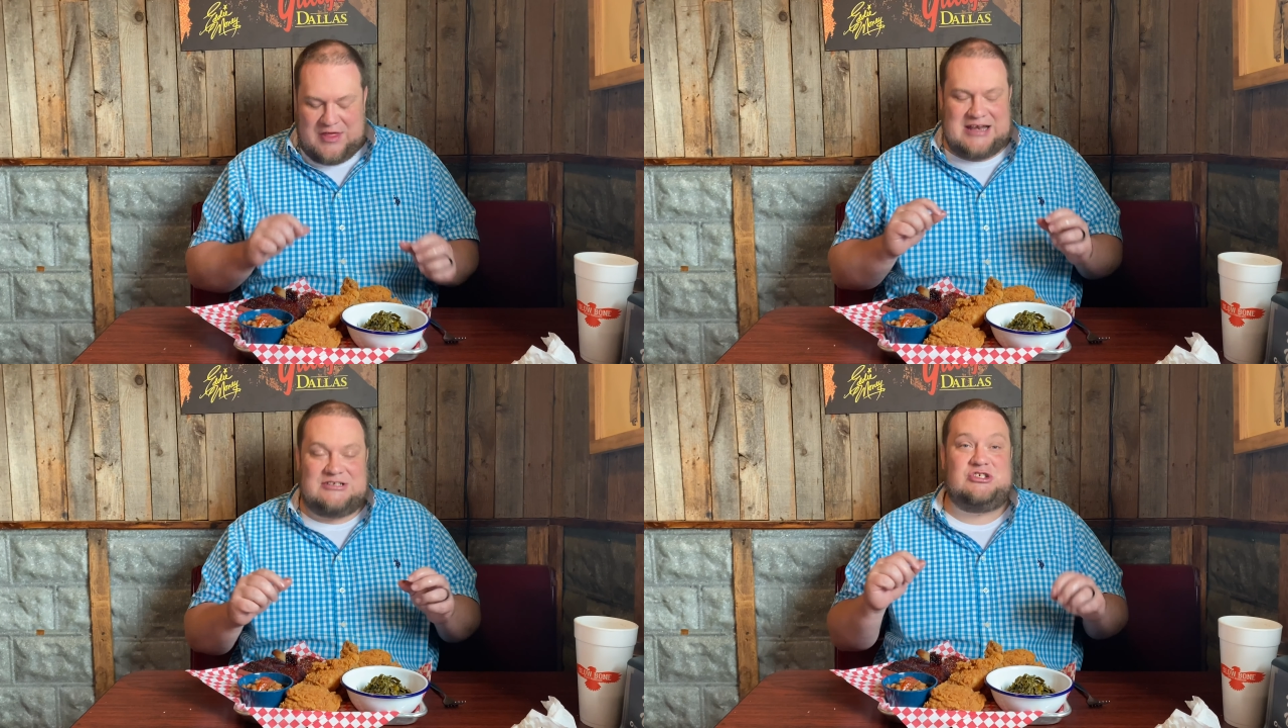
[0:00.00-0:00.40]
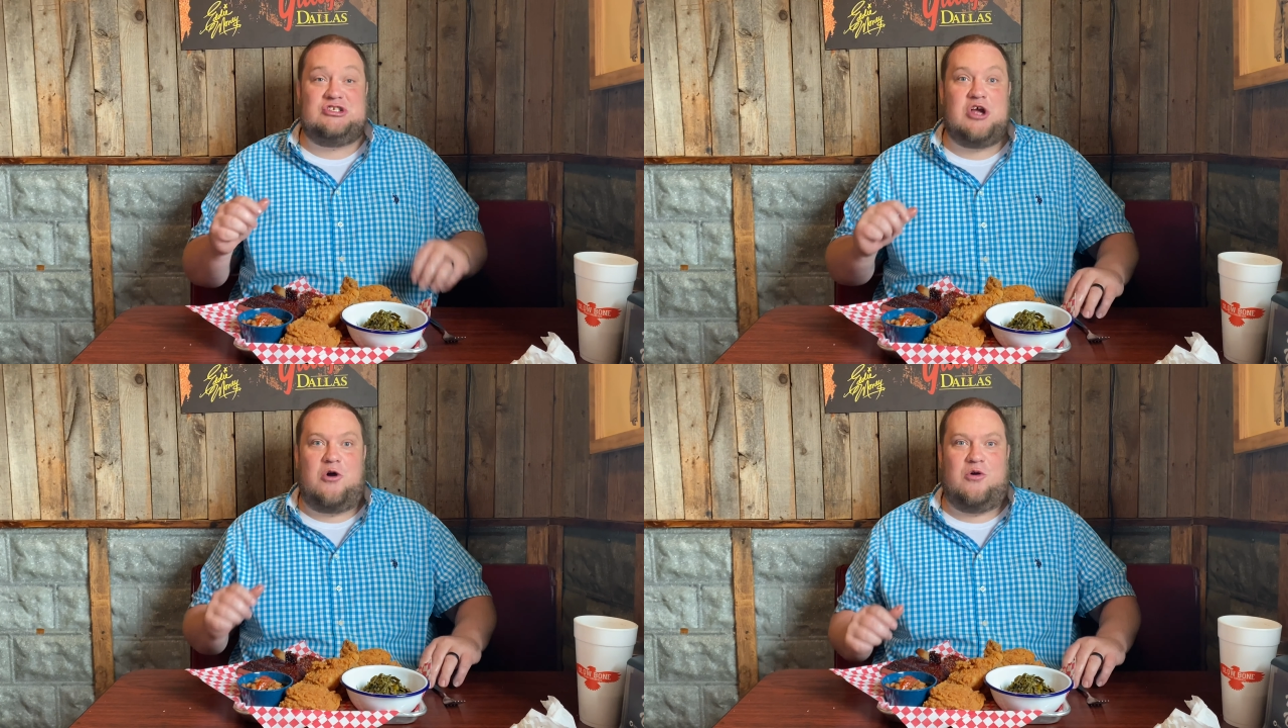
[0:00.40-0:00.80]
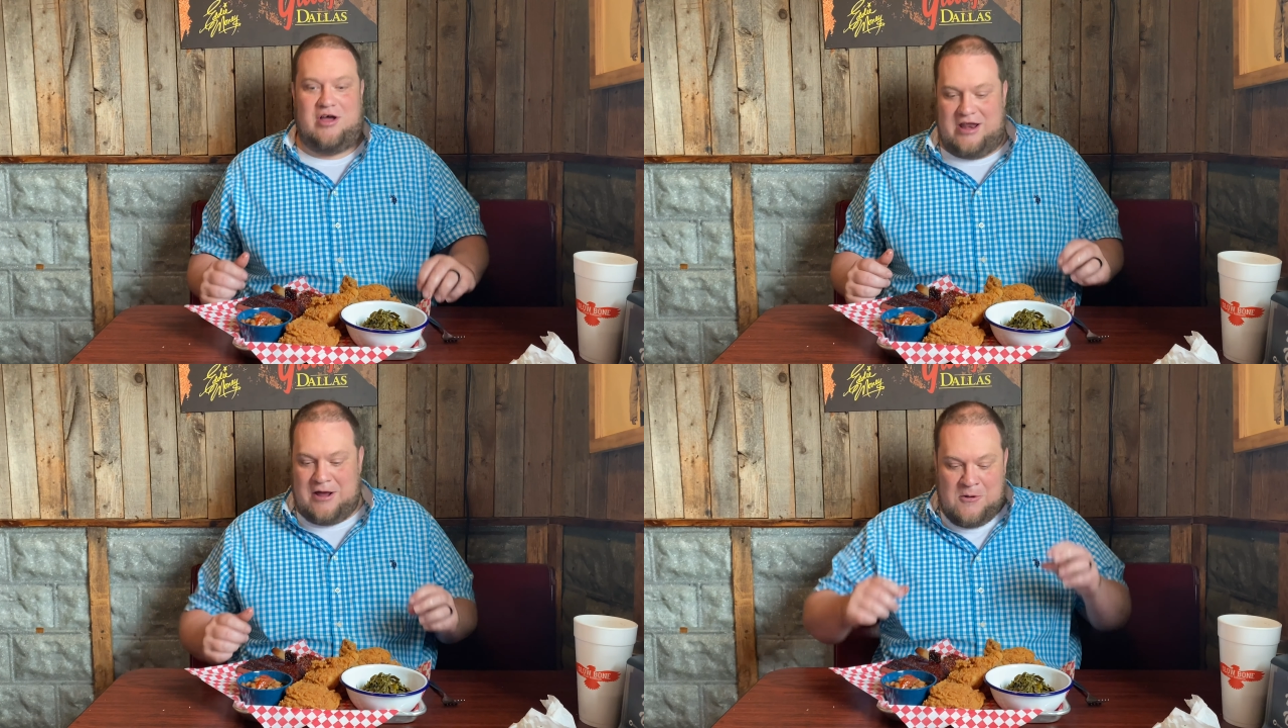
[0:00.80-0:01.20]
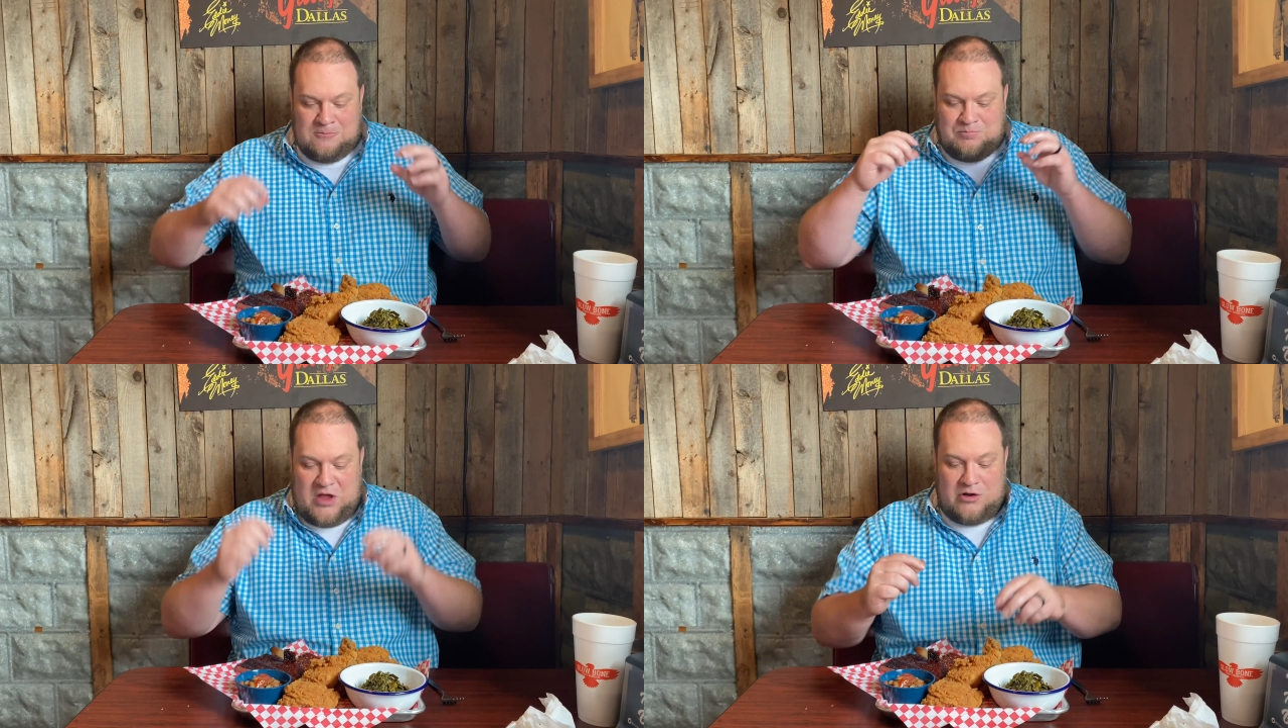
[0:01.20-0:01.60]
That is so good.
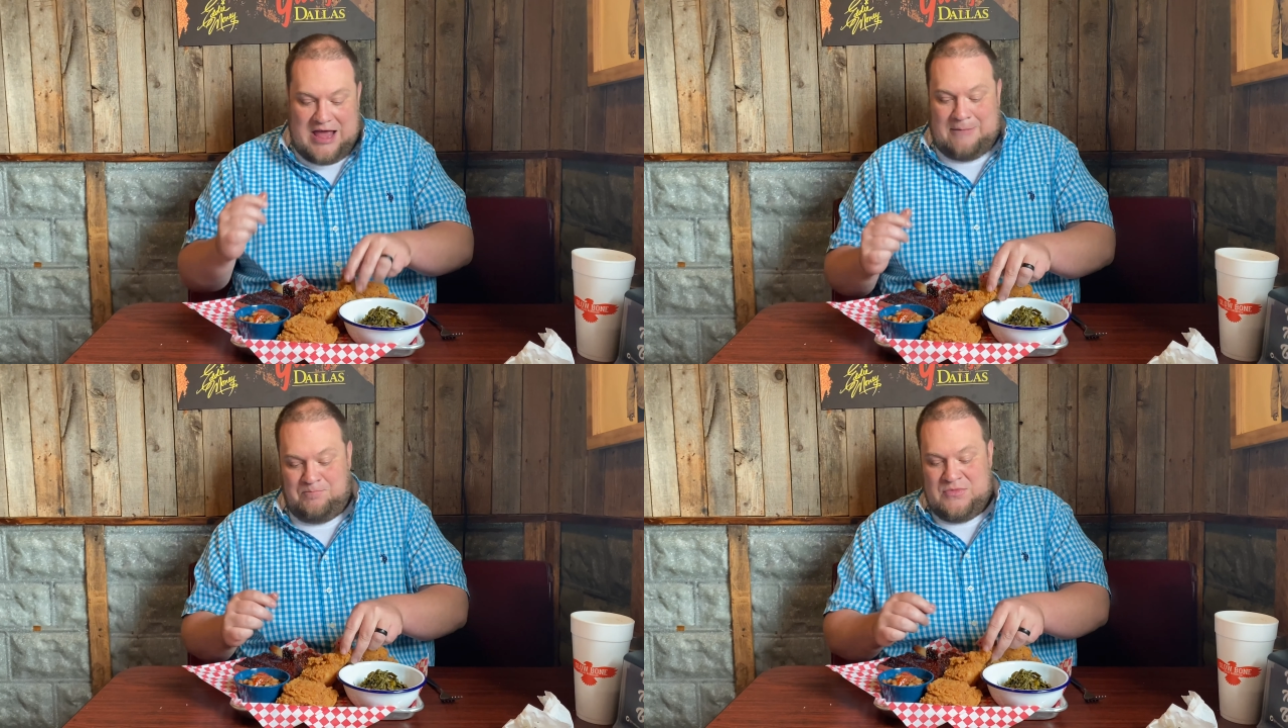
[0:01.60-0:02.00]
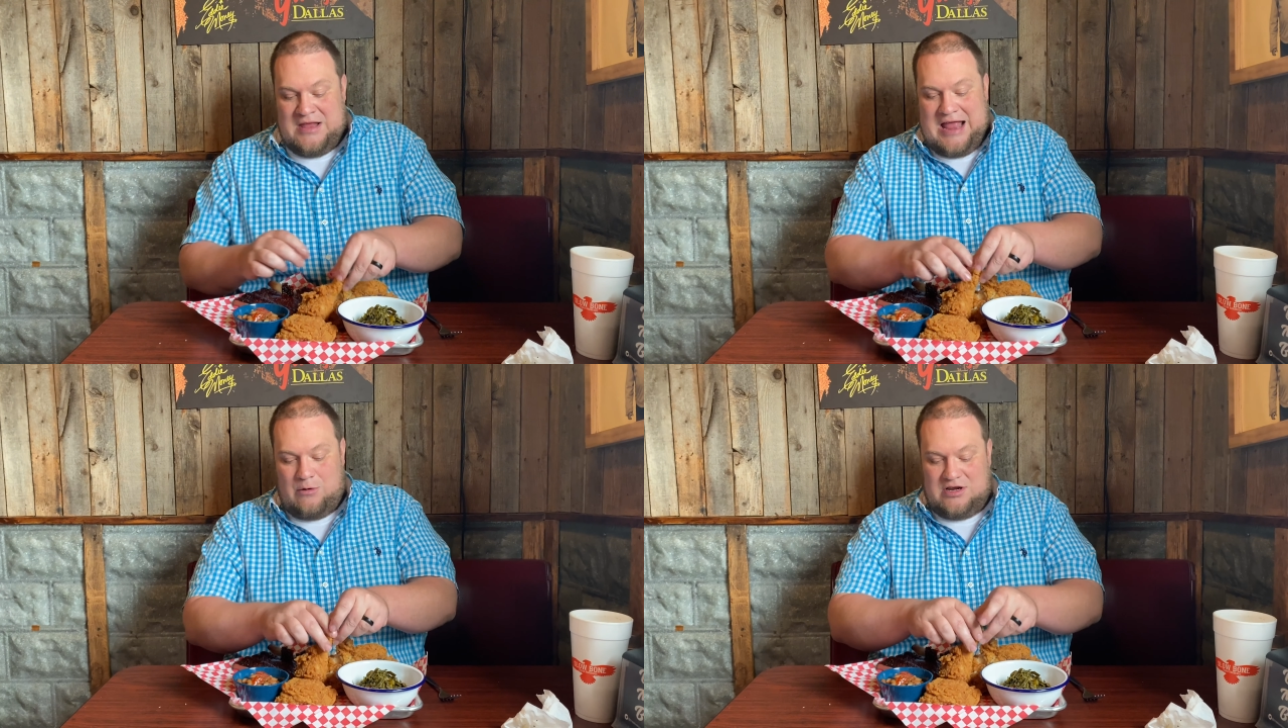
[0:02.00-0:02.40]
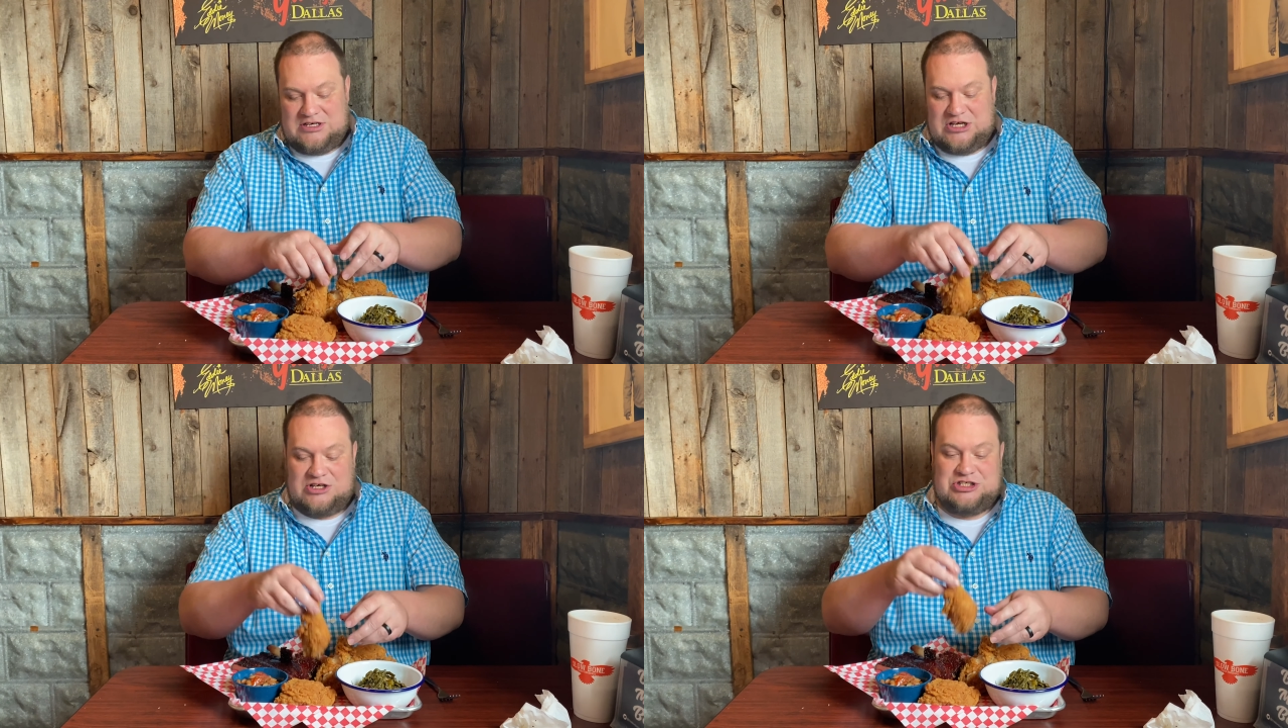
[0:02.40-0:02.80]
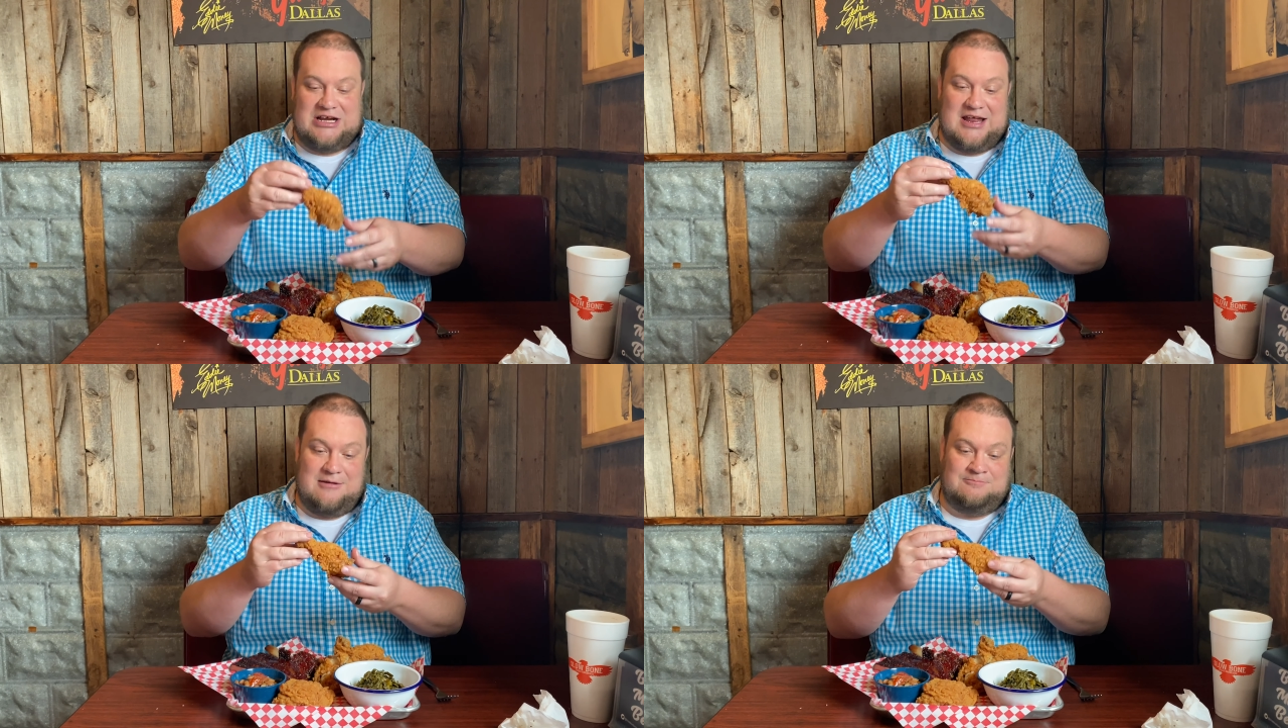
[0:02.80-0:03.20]
Okay, now we're gonna talk
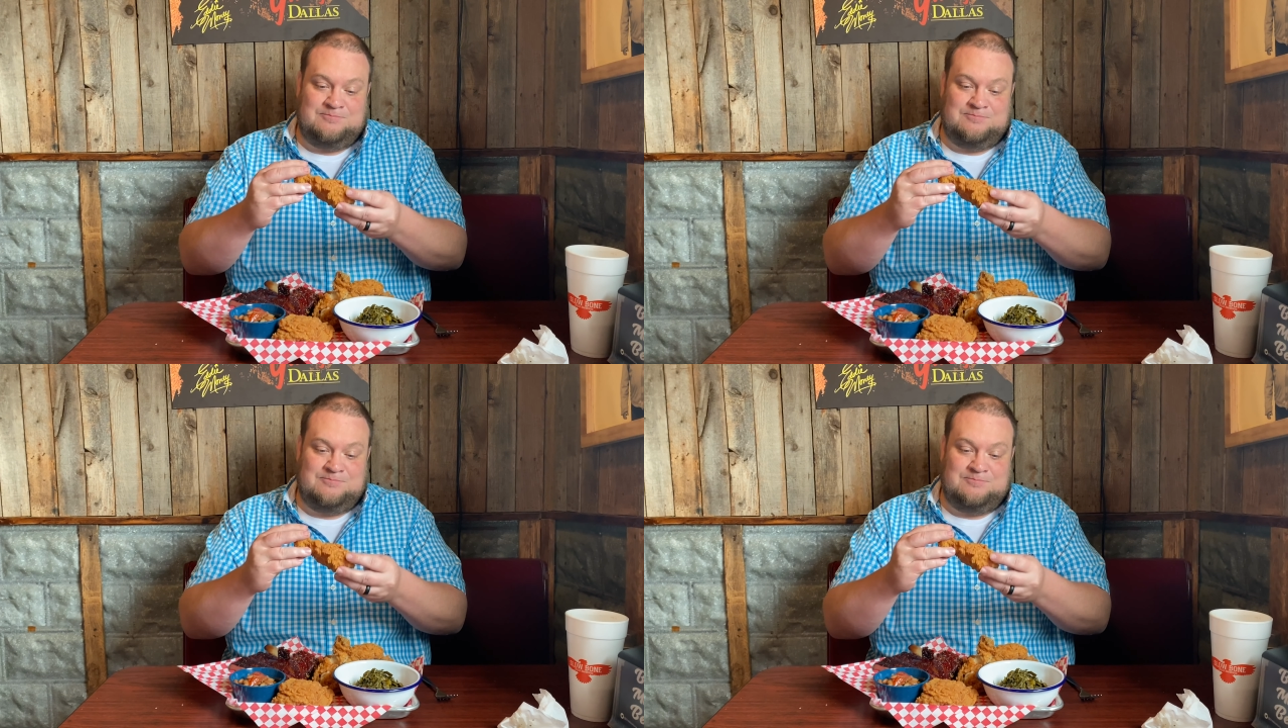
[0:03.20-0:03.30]
chicken.